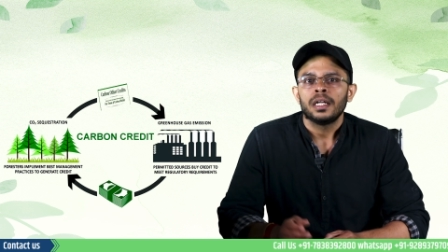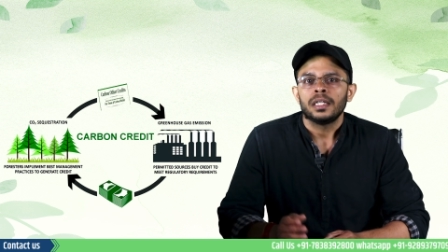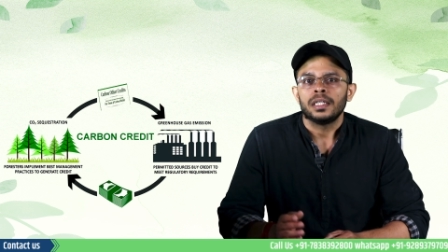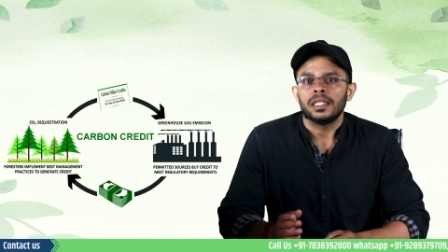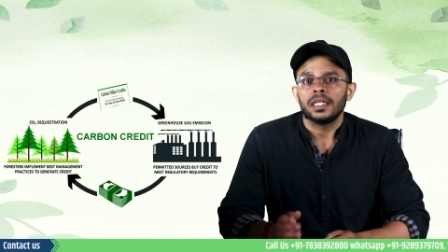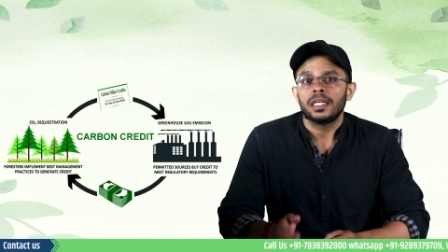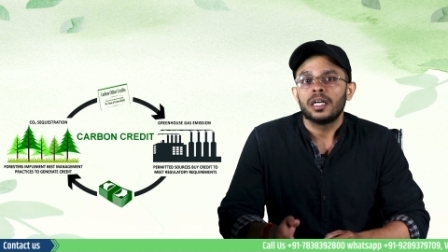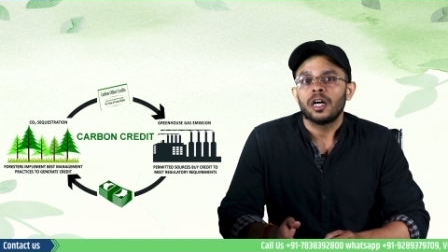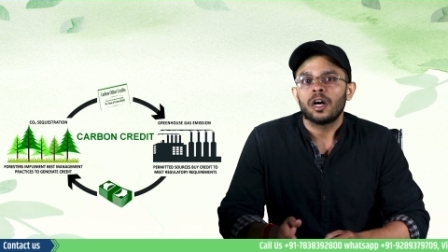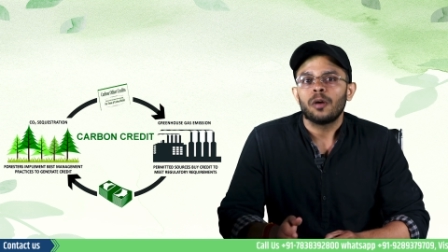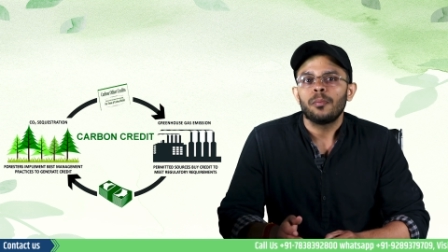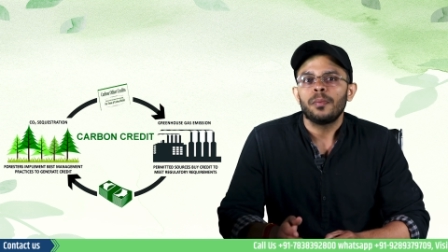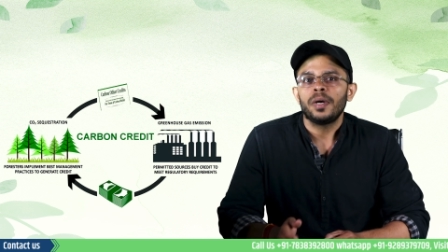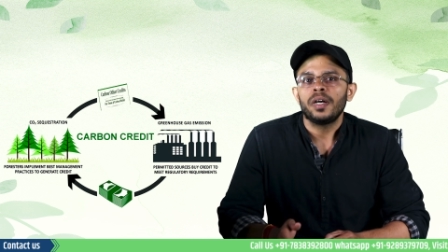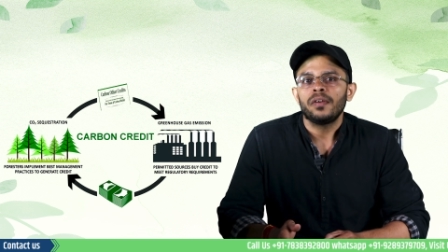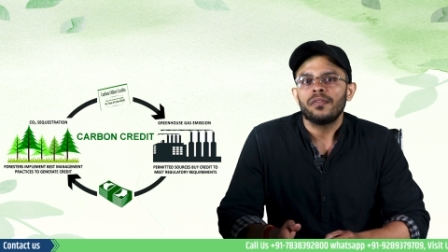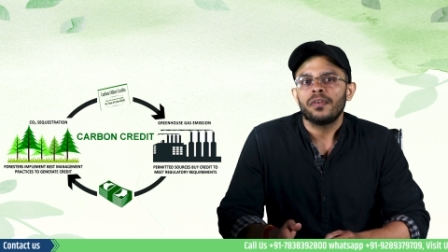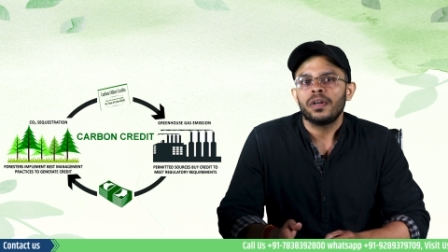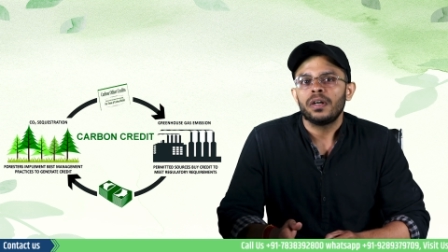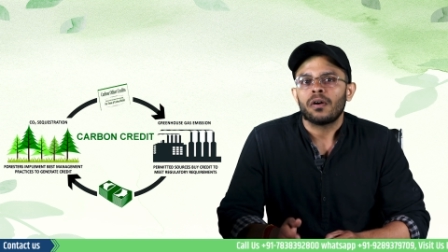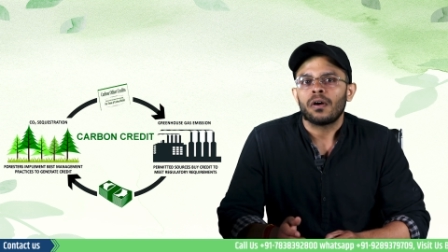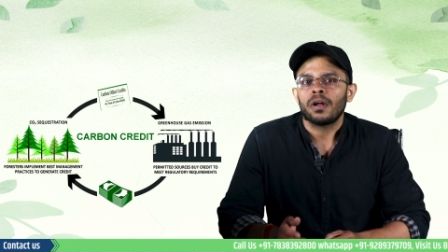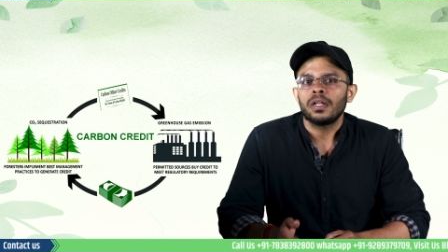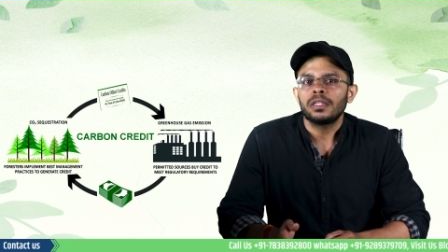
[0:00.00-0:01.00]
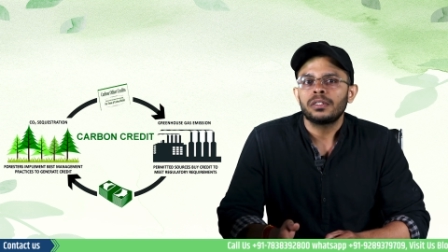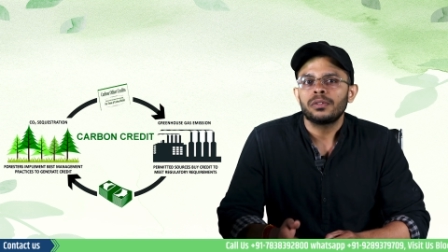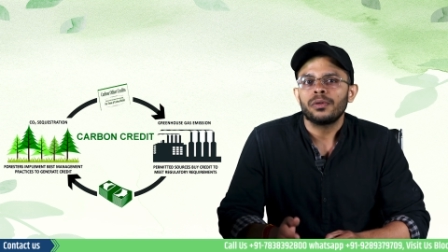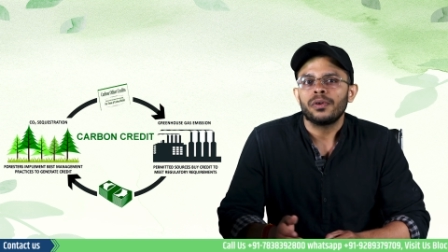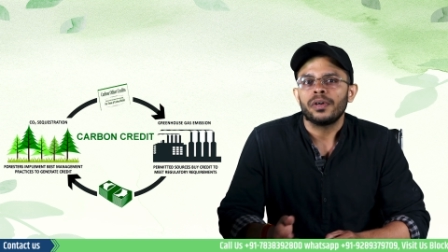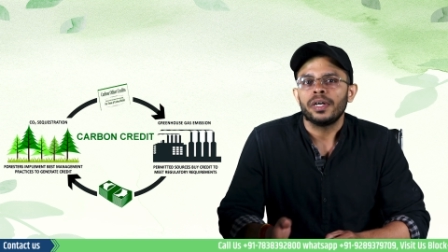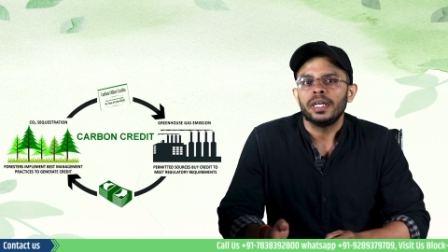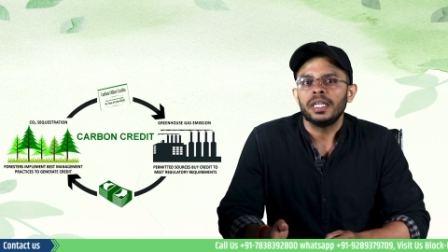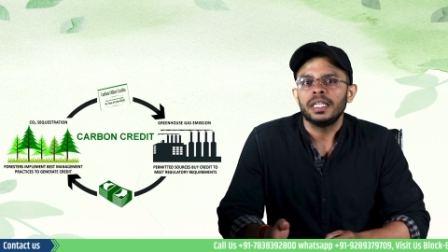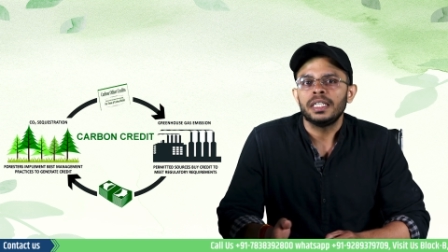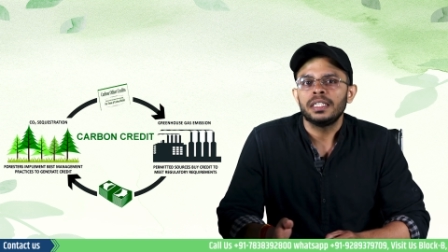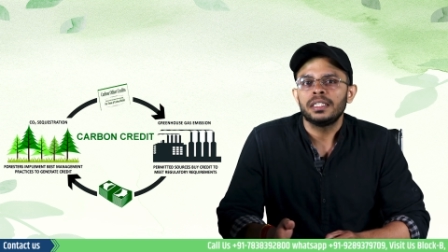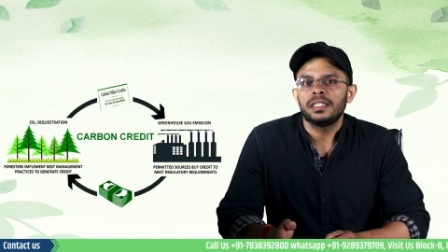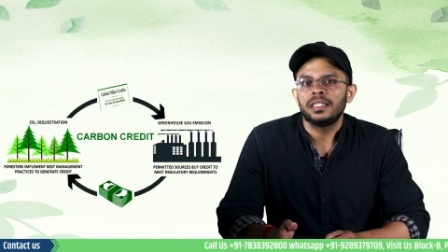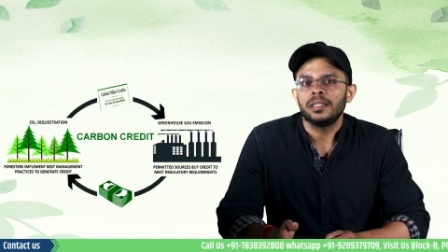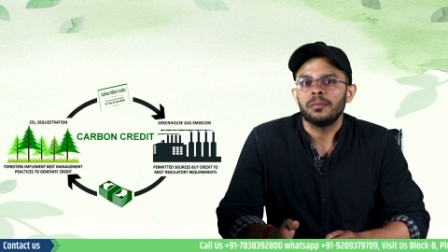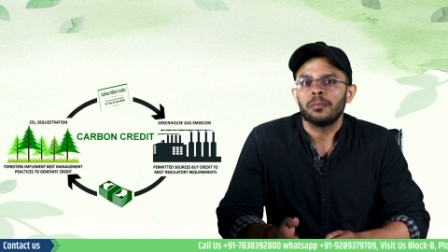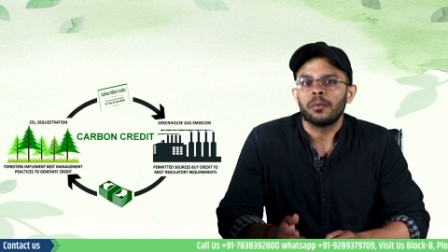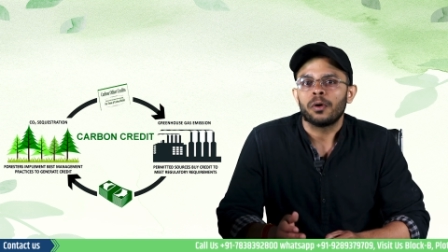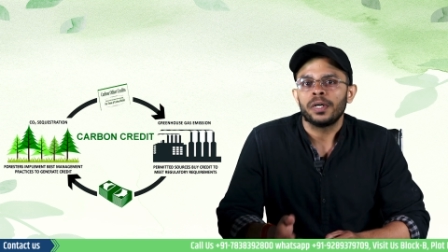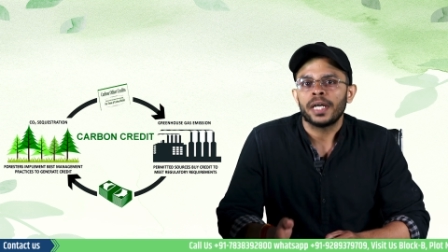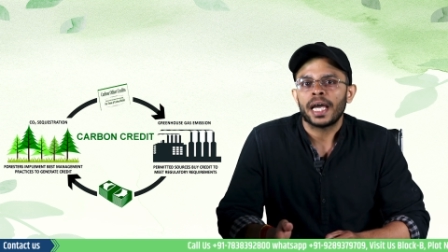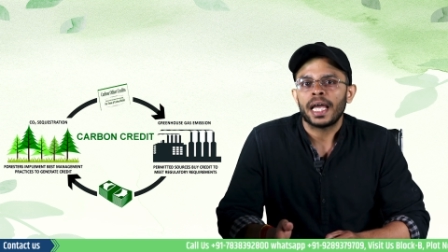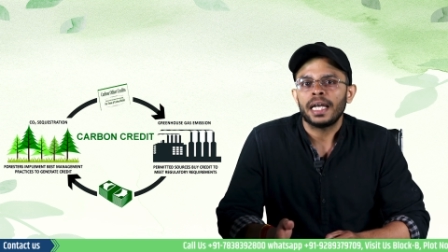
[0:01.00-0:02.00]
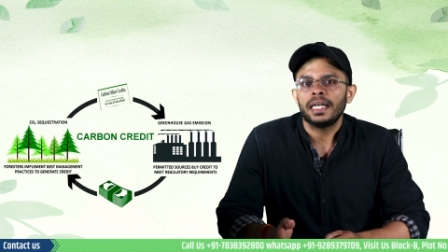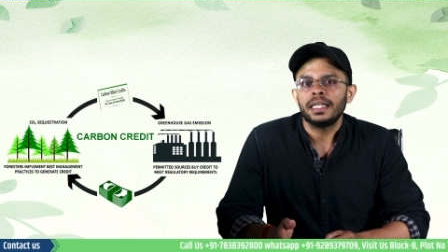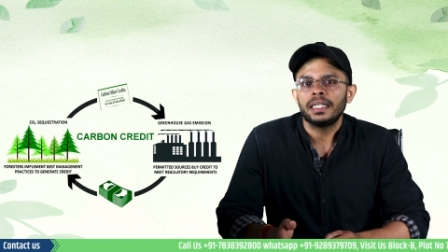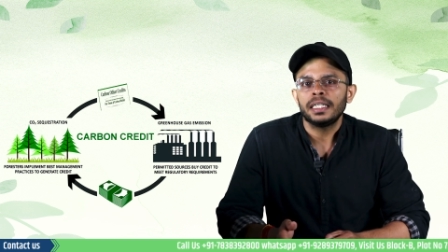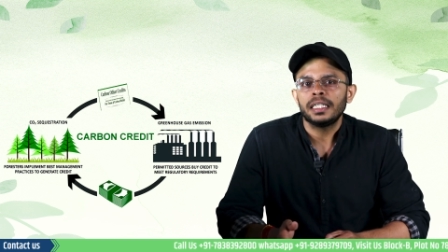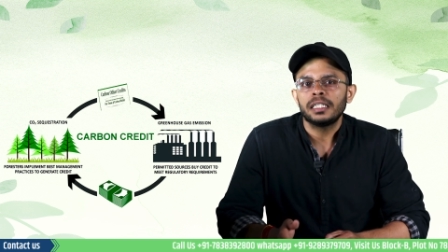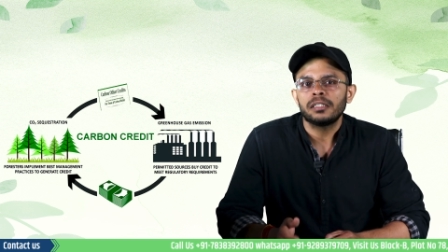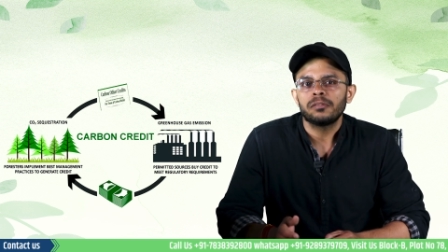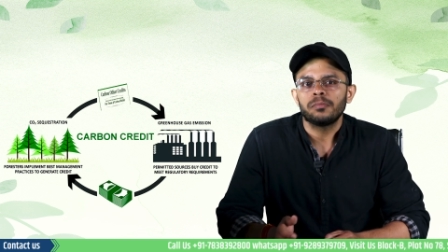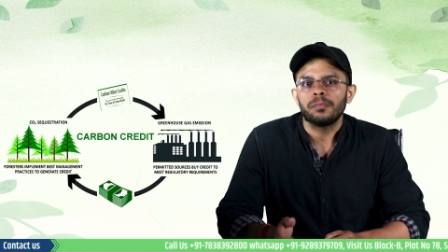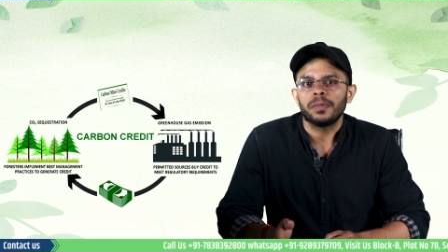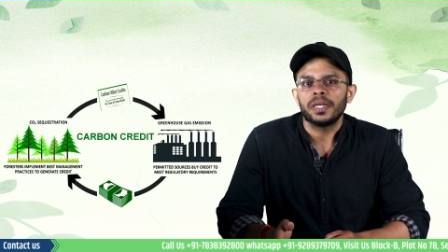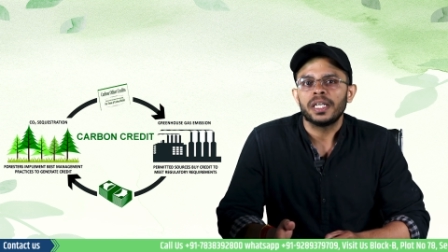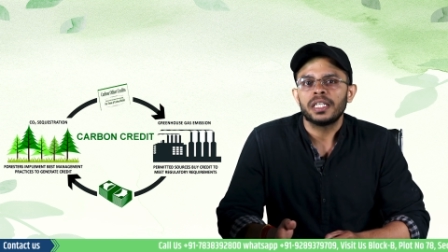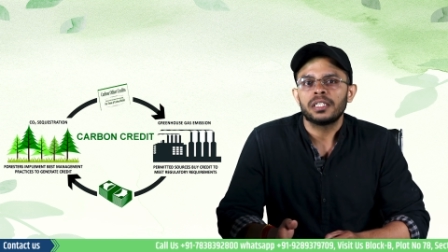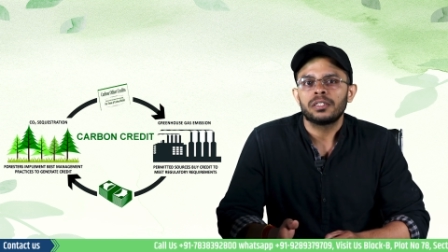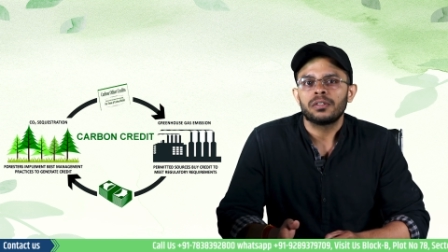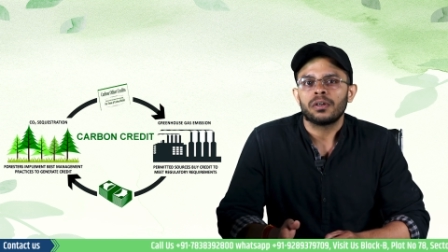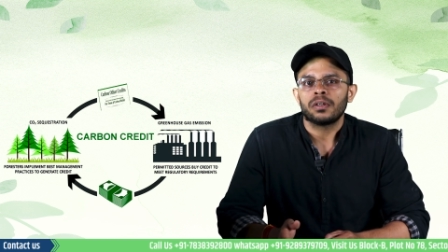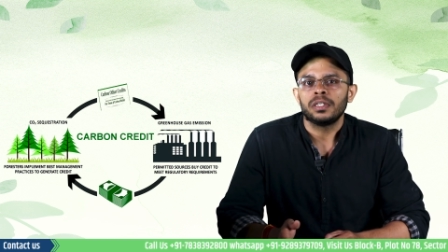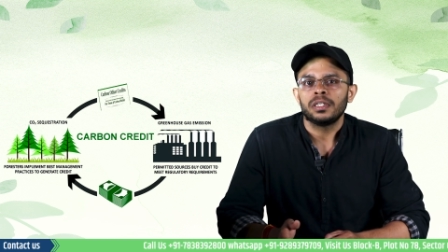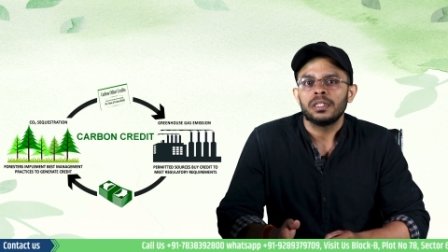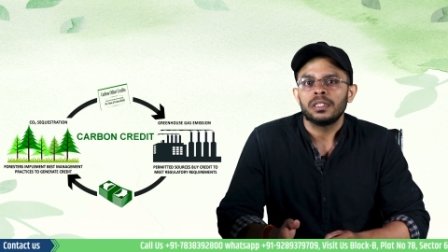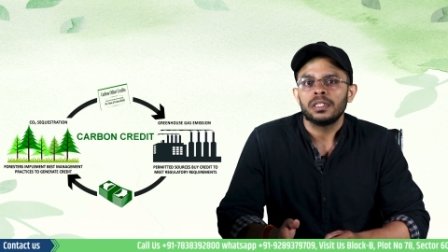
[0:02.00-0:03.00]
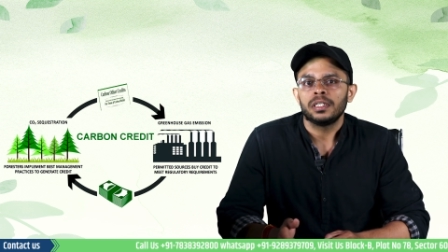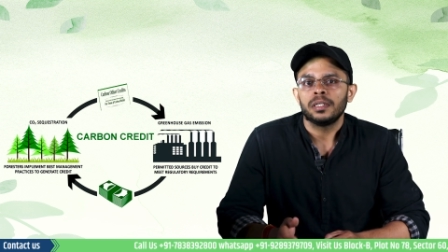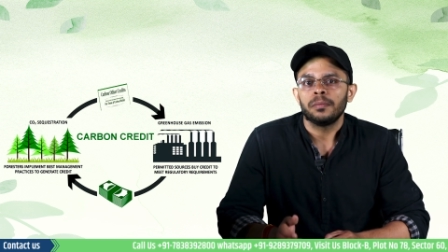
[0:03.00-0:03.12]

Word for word: the government will also release the modalities based on